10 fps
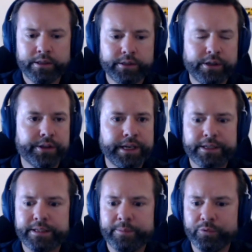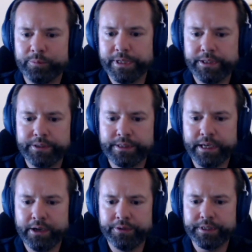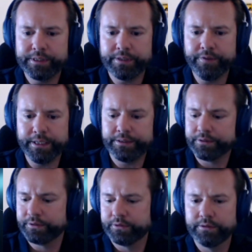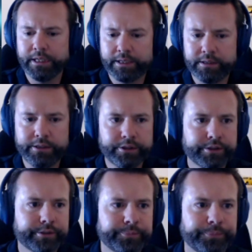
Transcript: So the next step will be to see how this event actually looks.